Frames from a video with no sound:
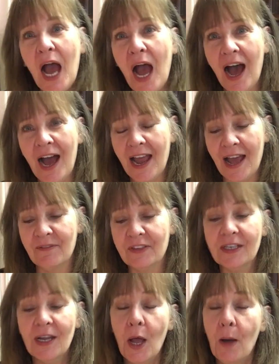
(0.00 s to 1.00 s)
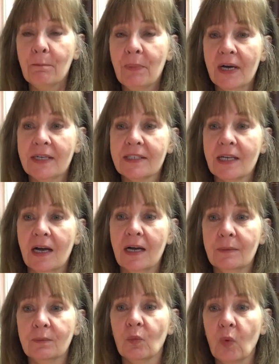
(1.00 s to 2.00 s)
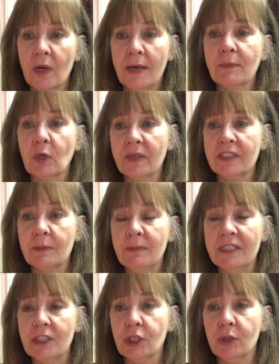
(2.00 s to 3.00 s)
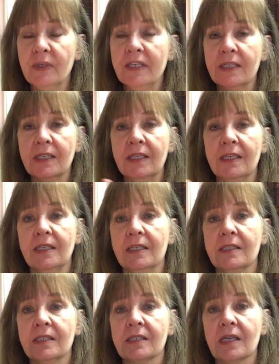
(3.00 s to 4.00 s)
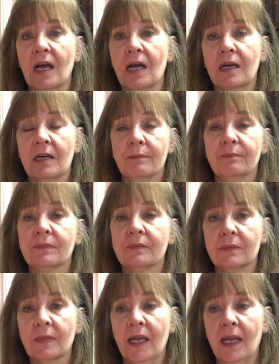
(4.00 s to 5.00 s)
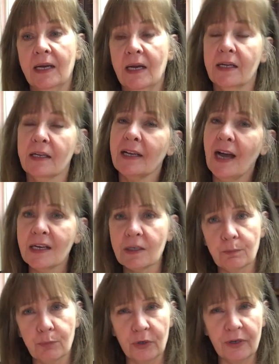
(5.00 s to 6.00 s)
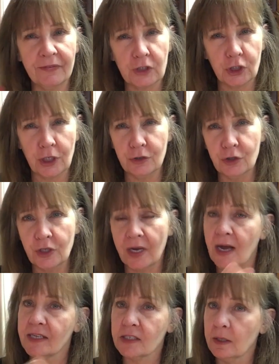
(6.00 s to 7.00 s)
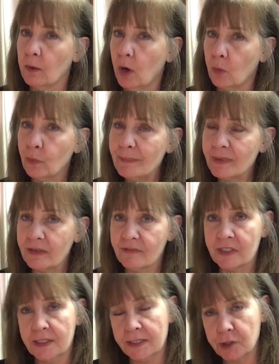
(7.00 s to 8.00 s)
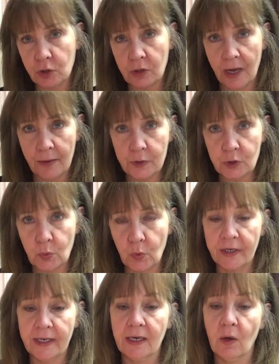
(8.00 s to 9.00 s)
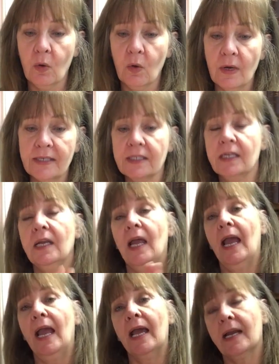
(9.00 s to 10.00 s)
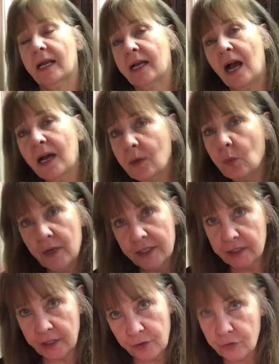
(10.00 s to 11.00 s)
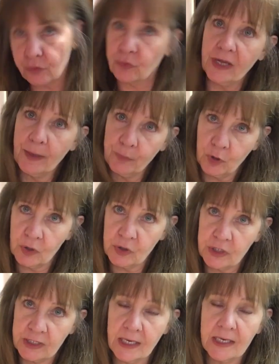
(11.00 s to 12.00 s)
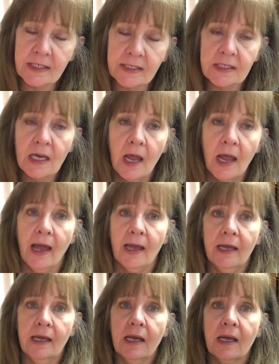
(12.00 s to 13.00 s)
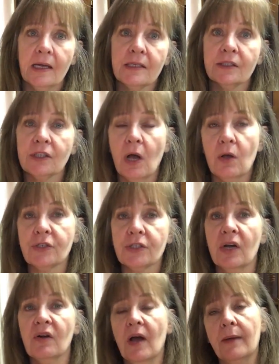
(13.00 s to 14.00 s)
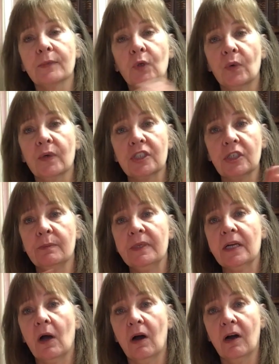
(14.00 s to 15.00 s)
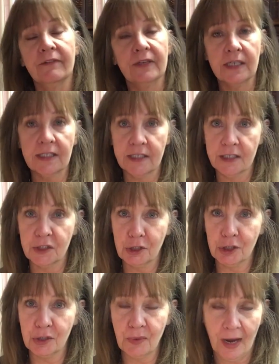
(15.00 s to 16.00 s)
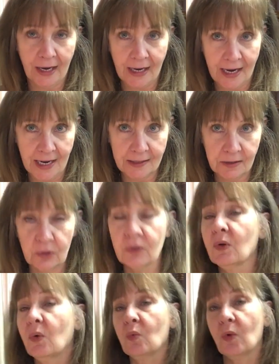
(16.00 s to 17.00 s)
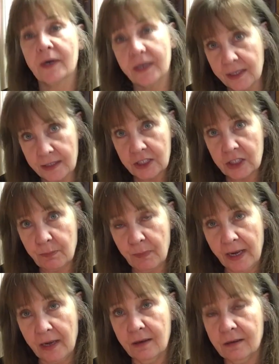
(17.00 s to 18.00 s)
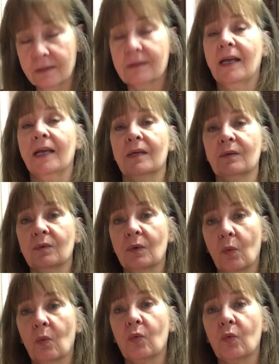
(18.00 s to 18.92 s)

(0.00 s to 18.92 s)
I haven't. But what I'm going to be doing is, and I kind of briefly showed you guys a wee bit of a sigil I was working on, and I kind of wanted to go through that process. And also, I'm going to be carving it into a candle, working a spell, and